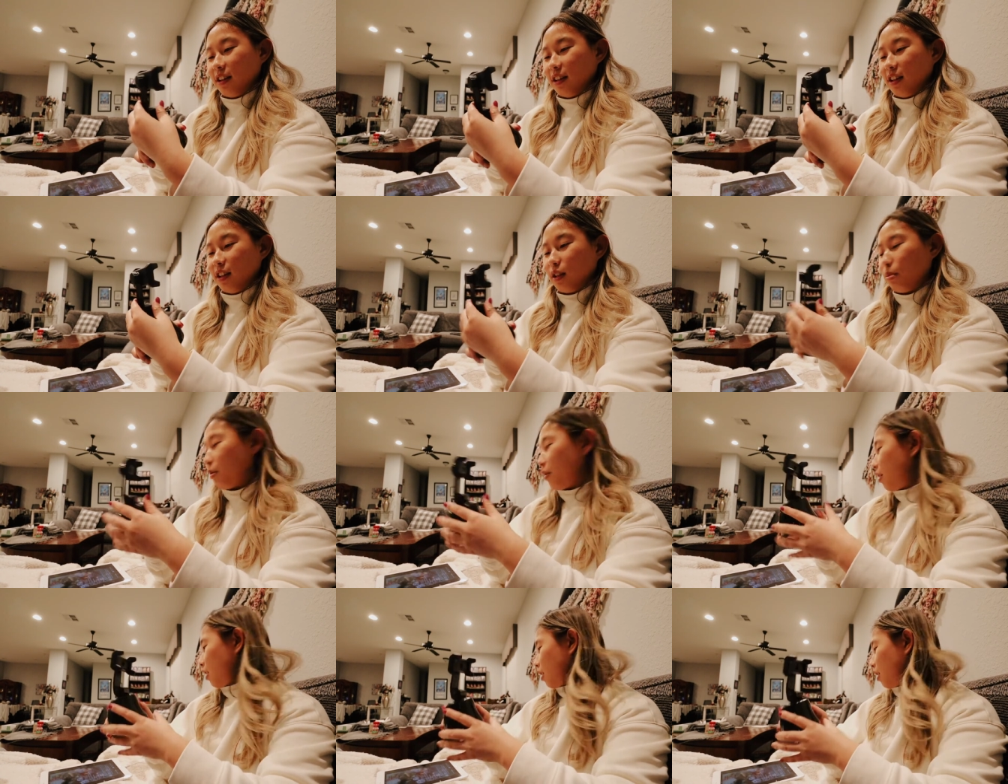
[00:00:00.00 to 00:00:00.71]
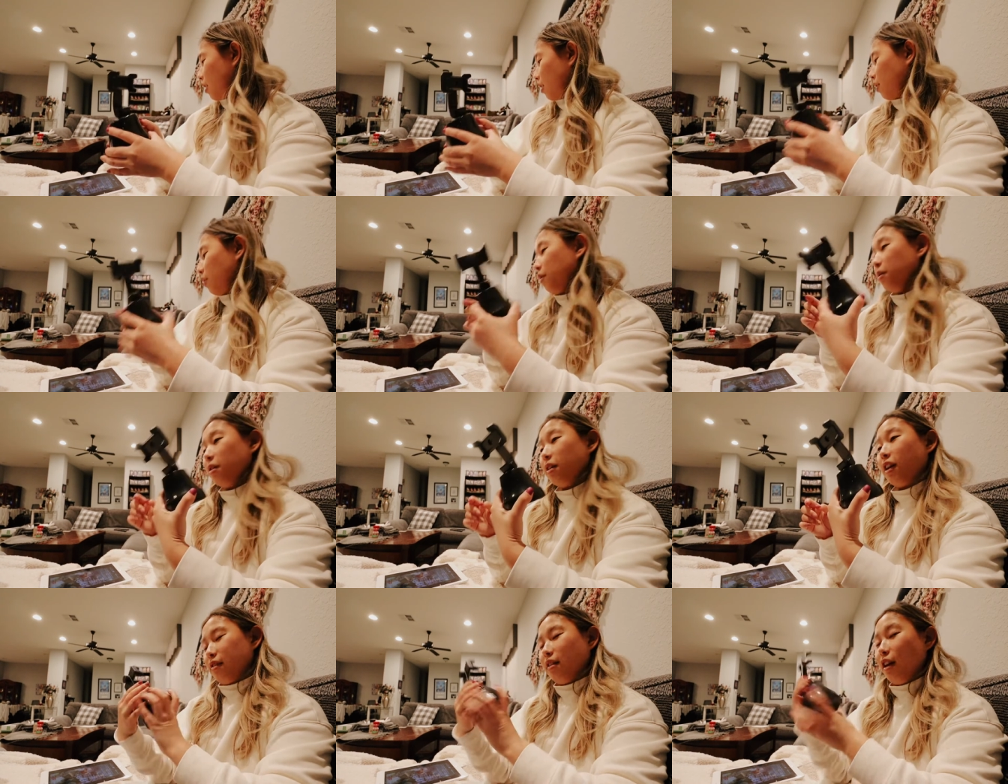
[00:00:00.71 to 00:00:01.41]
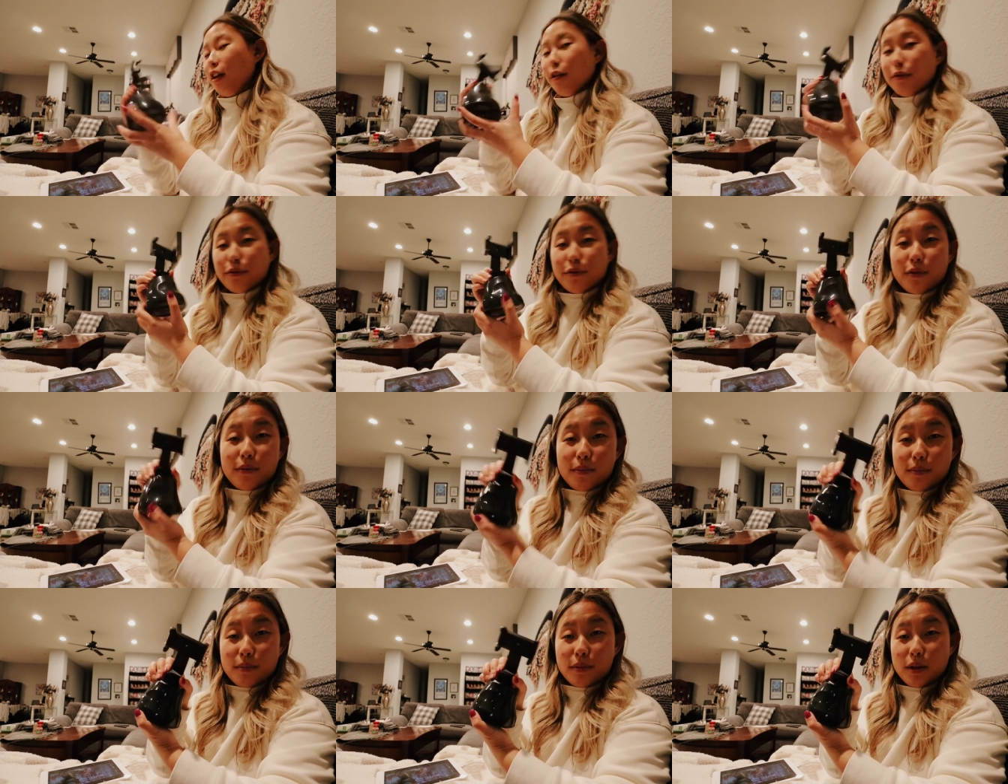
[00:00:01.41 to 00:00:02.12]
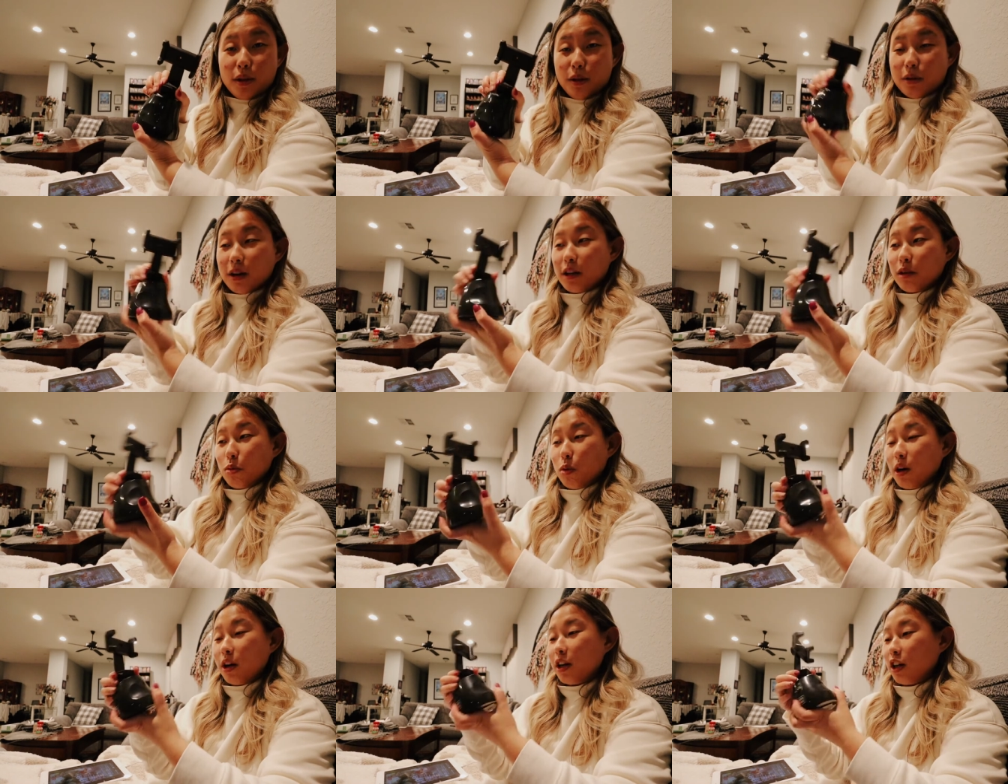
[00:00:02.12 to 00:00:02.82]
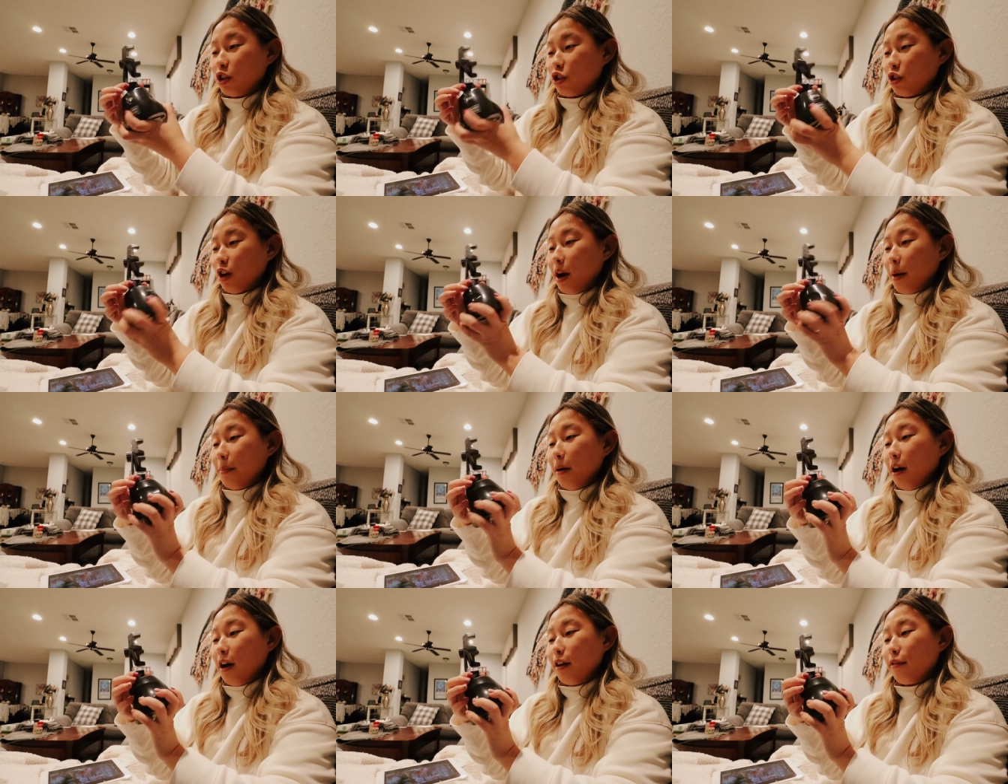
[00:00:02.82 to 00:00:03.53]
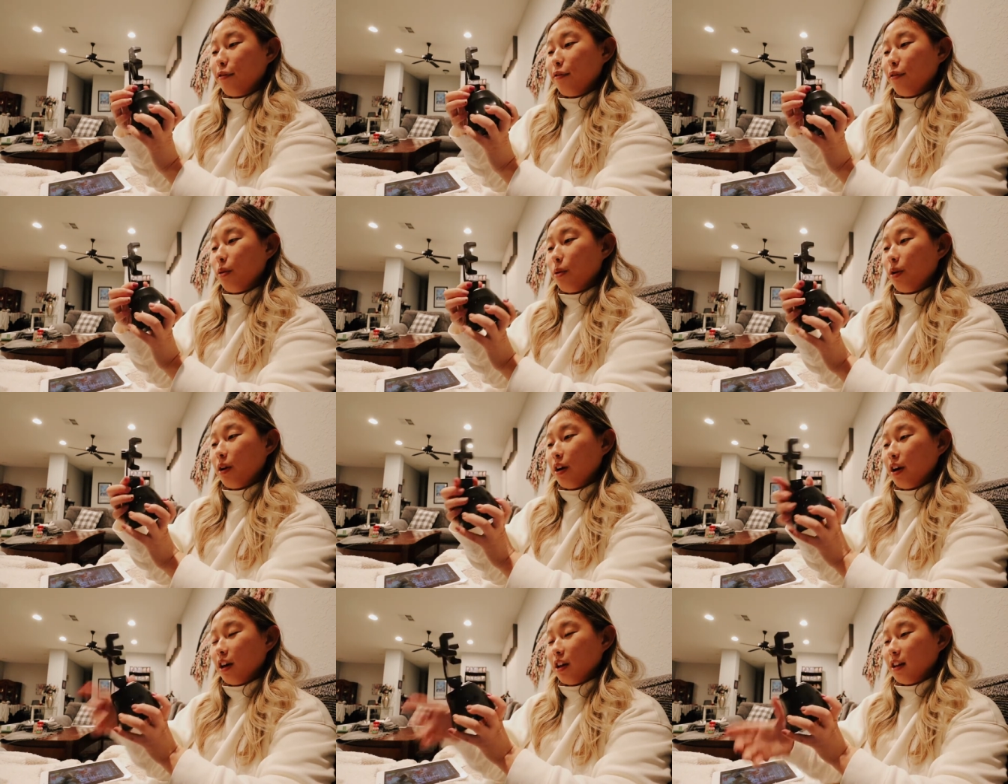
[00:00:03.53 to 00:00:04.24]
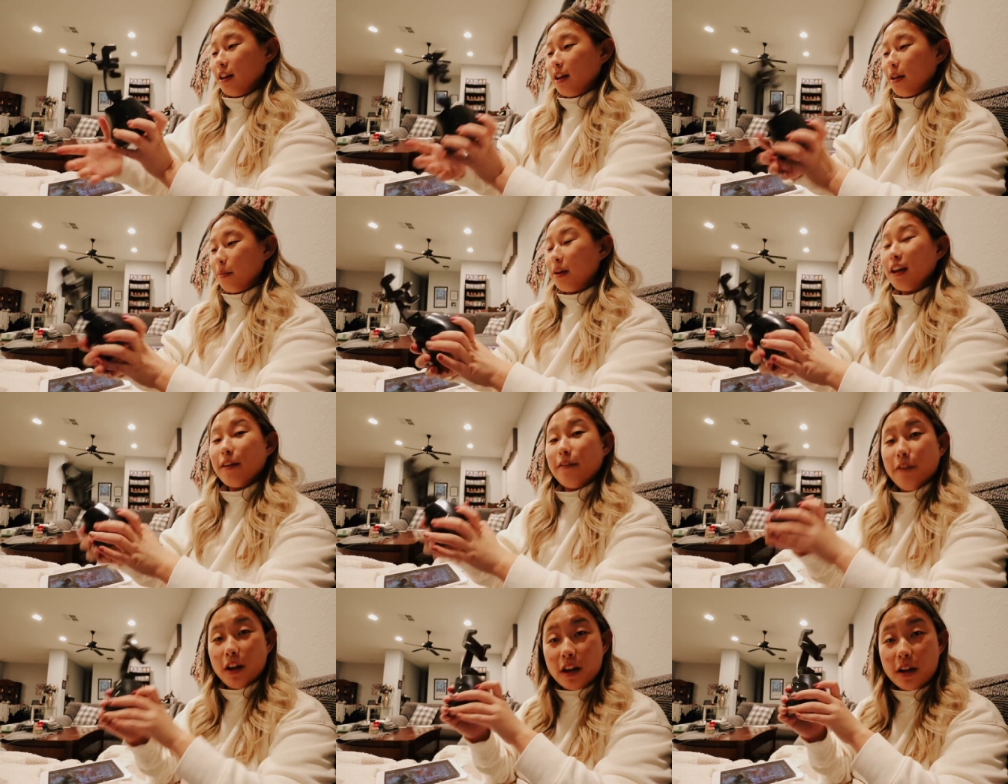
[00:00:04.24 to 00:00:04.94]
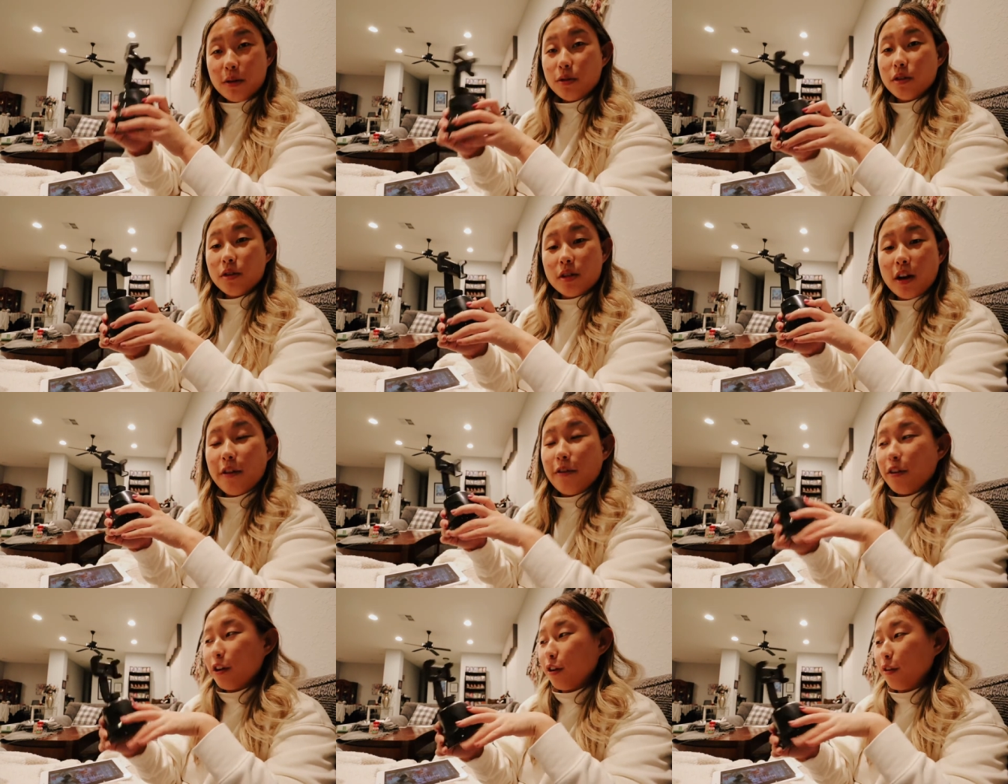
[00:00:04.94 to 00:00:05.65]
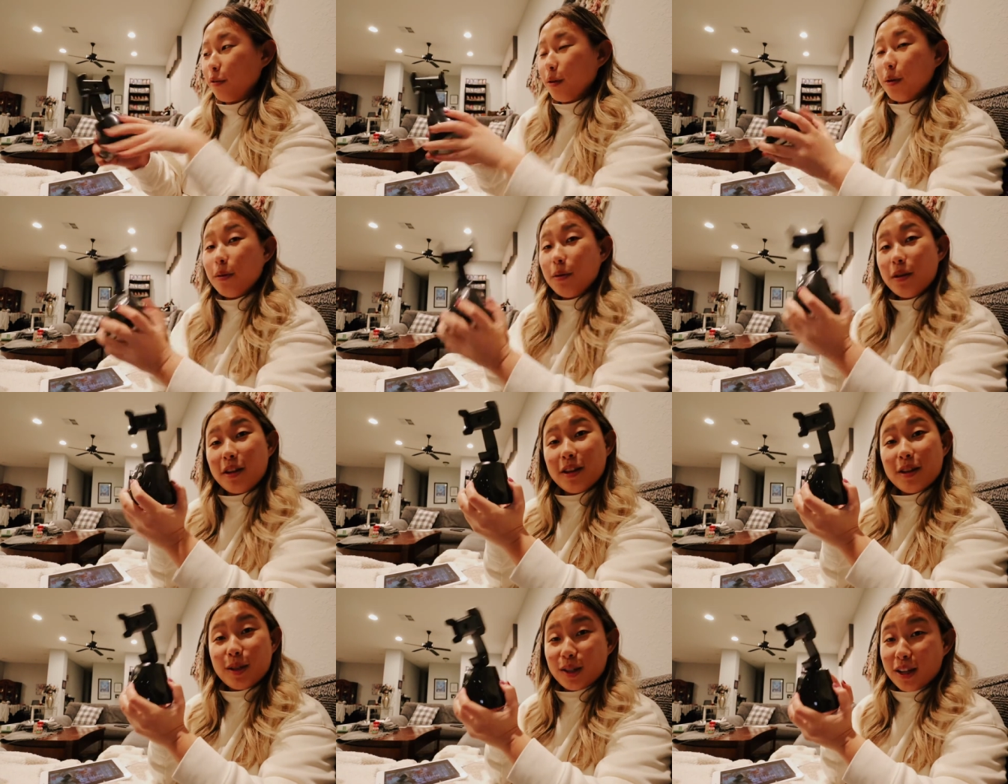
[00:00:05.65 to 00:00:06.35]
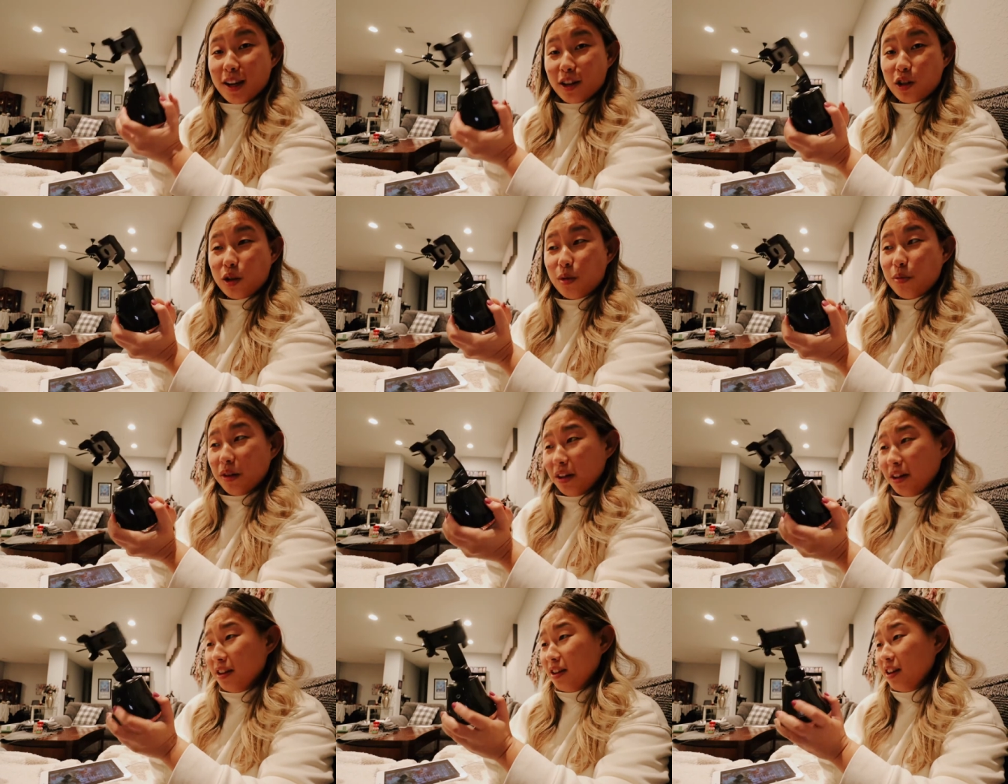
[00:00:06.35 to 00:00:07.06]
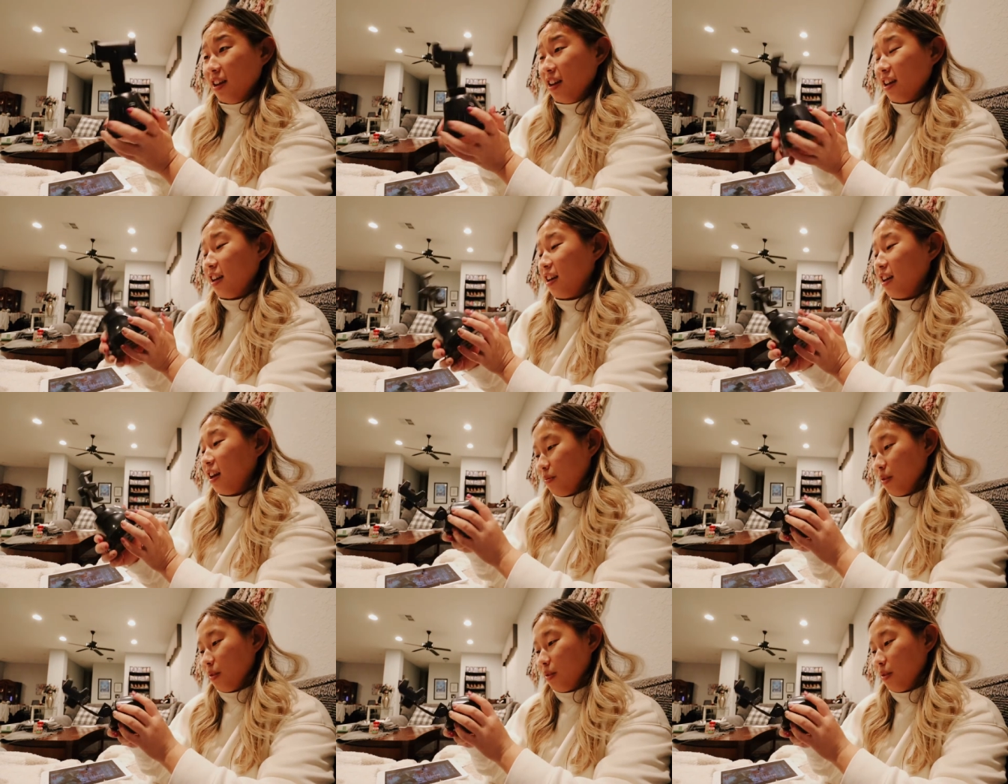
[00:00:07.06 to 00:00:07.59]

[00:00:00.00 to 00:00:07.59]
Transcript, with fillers: It's pretty cute. If you guys wanted a tripod for like making videos and stuff on your phone, this is actually really good.